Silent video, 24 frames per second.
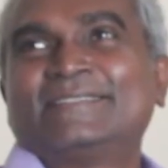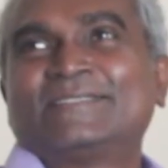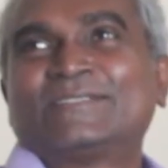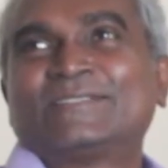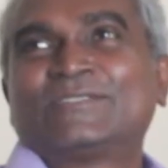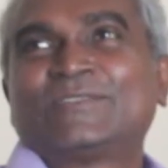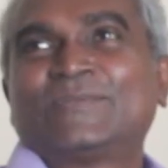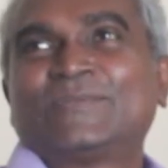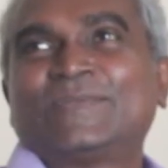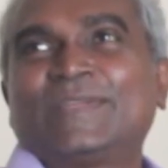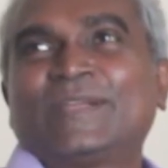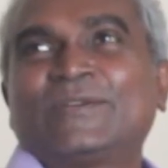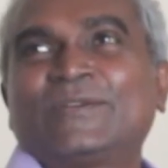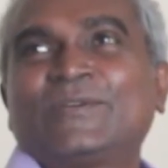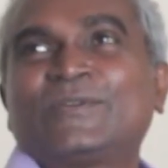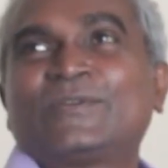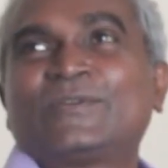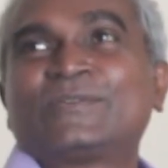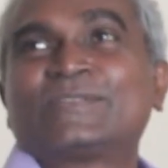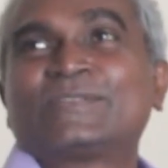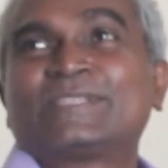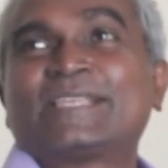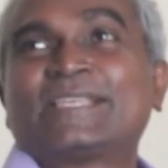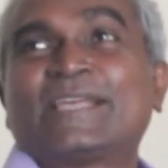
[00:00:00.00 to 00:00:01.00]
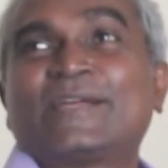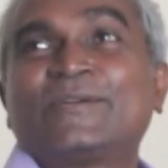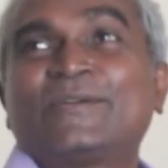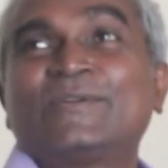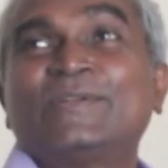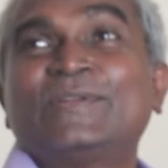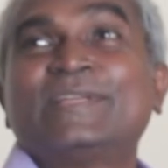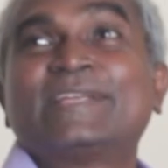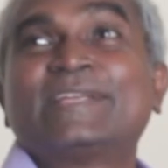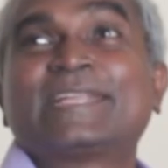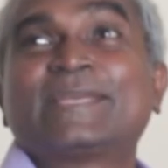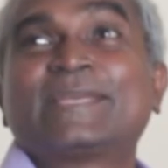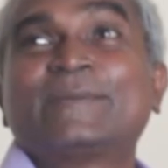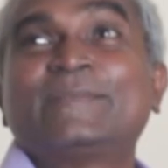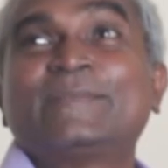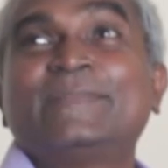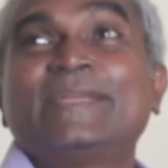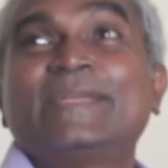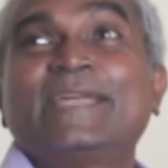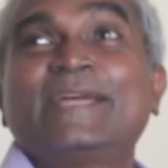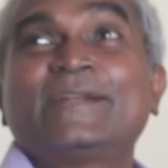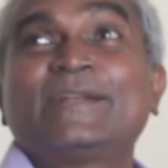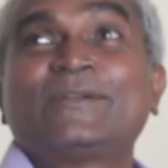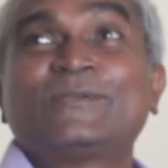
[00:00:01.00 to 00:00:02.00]
It is
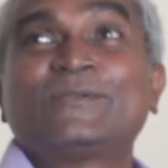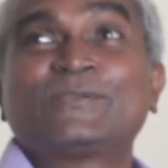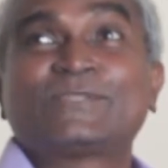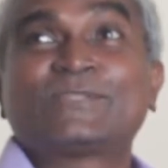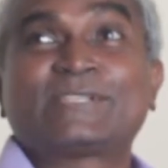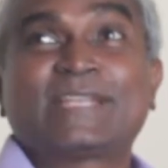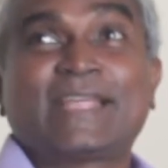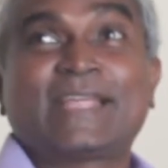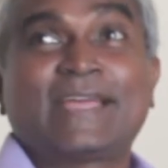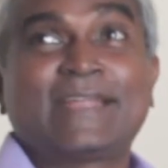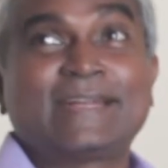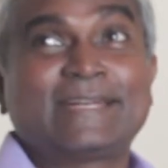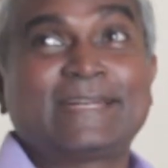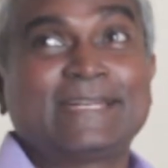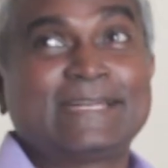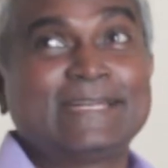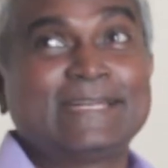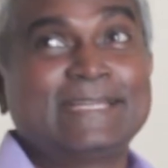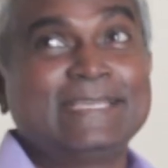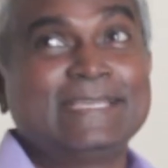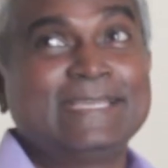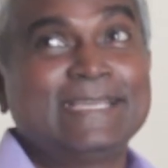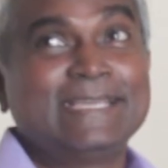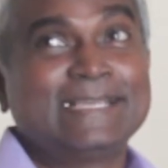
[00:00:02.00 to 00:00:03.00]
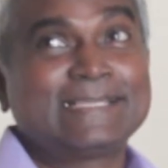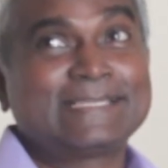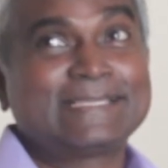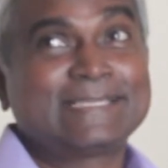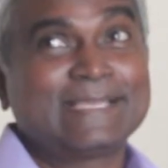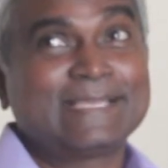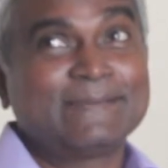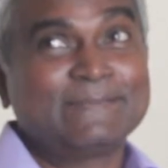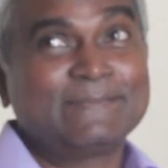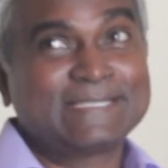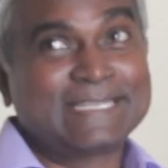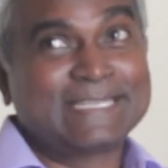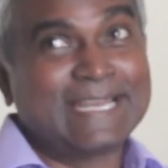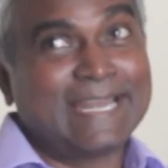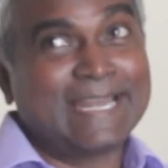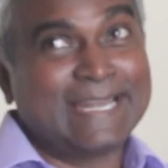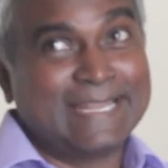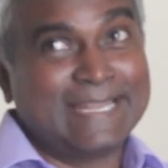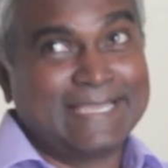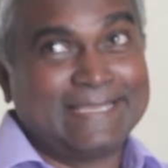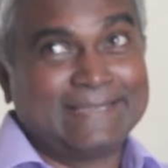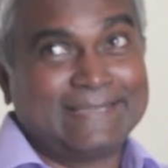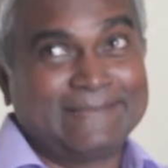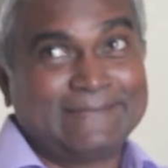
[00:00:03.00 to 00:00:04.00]
demand side management,
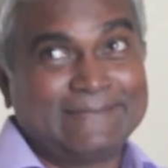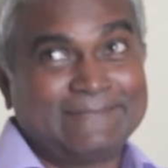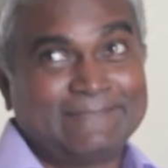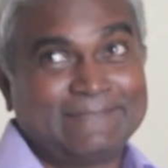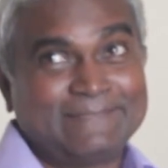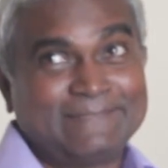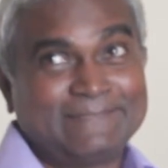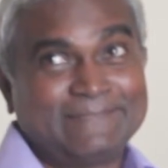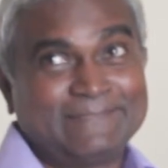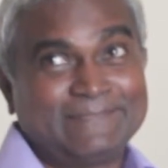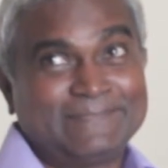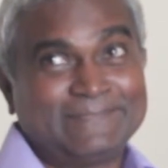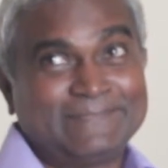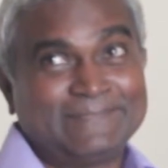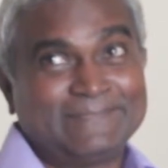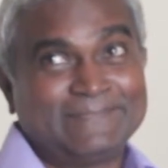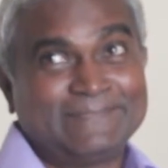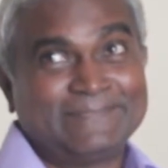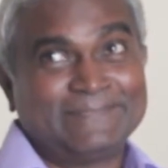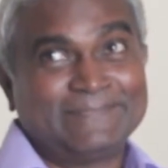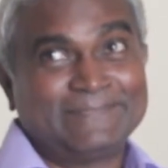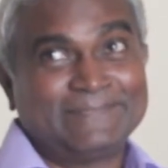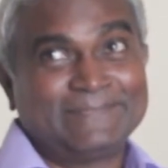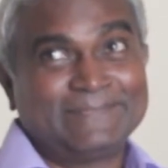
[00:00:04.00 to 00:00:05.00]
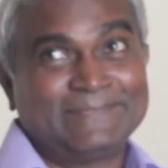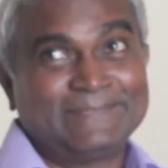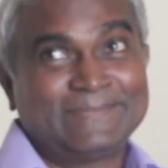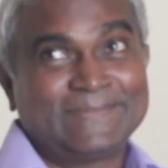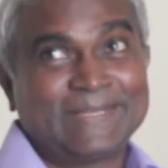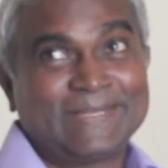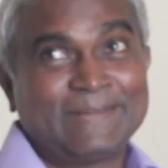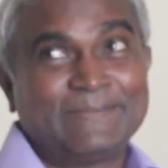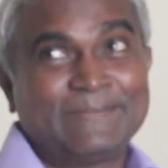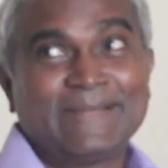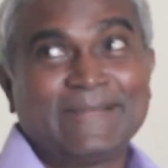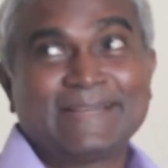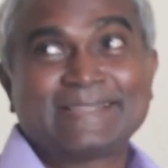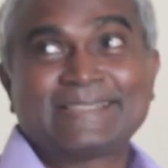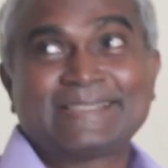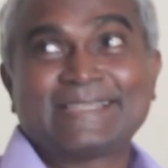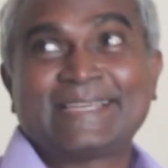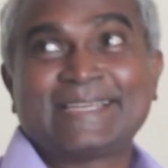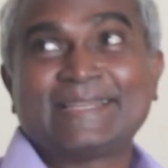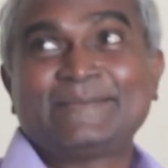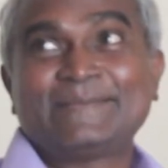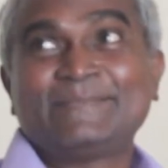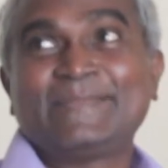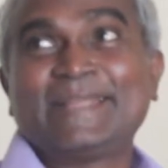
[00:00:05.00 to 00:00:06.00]
or more
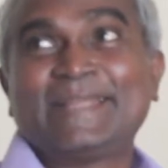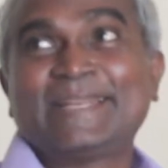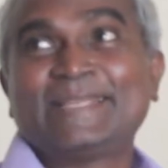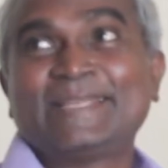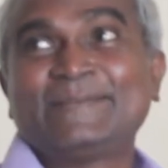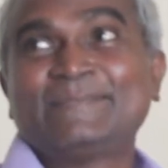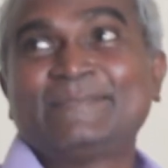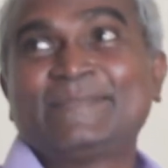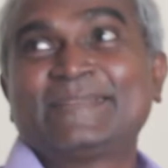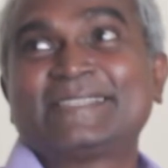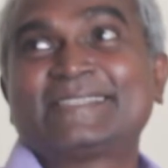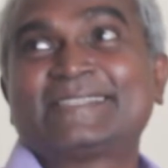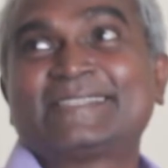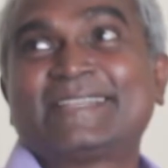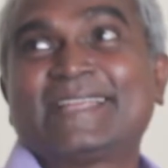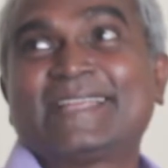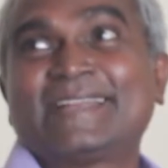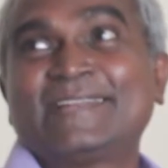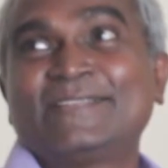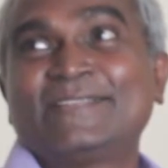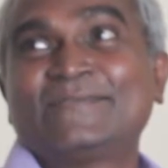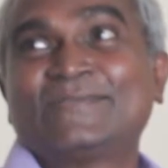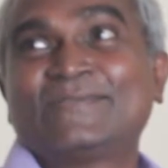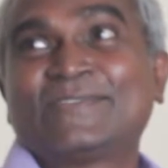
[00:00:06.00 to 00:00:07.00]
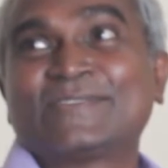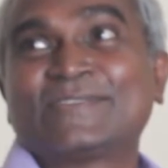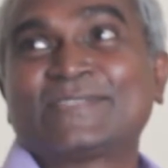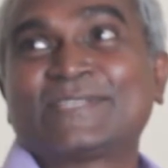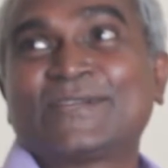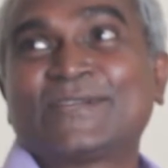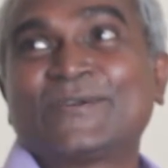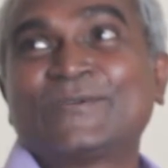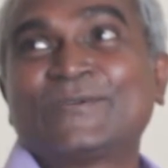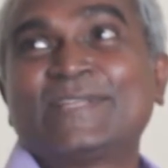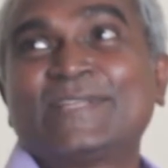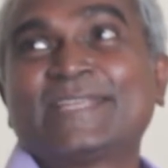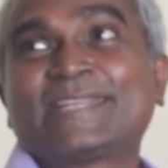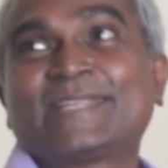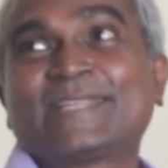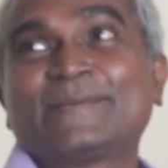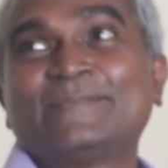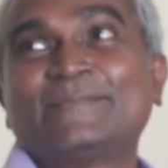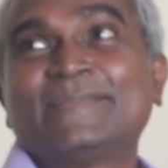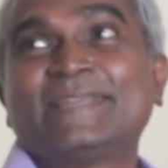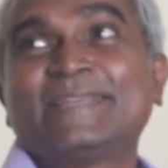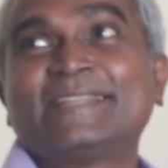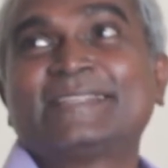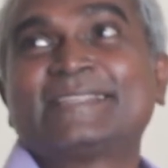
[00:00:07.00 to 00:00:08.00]
precisely, the
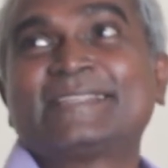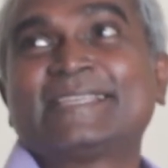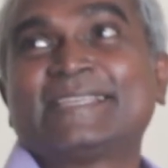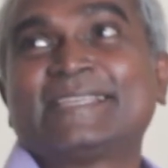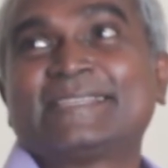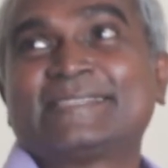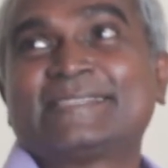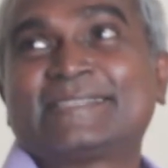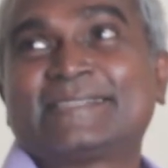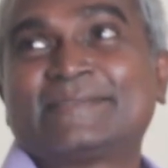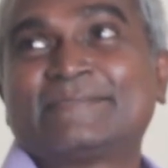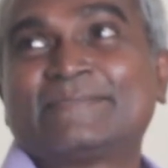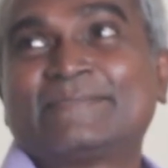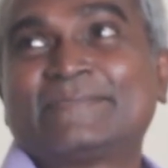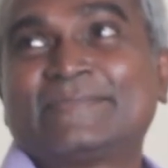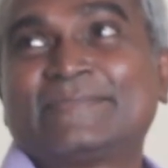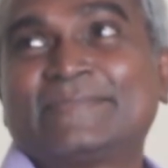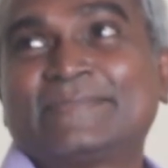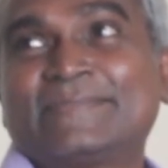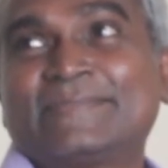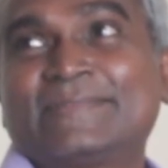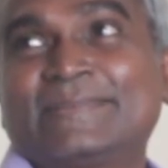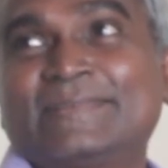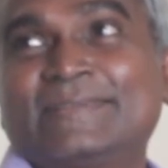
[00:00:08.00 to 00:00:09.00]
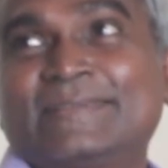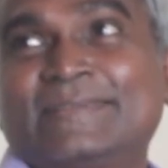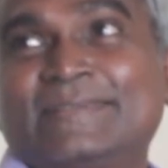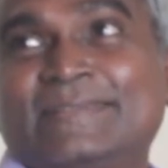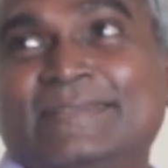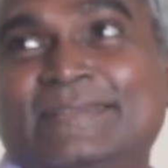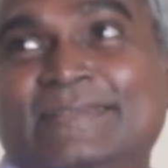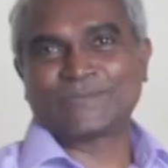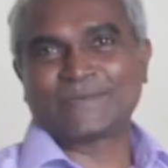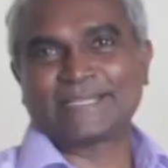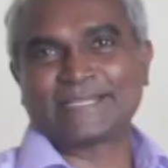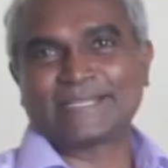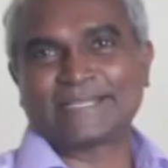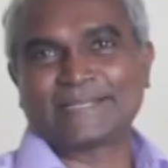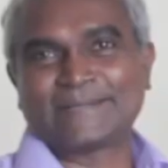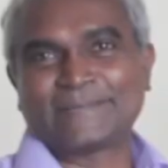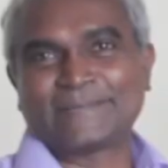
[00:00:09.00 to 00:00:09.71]
absence of demand side management.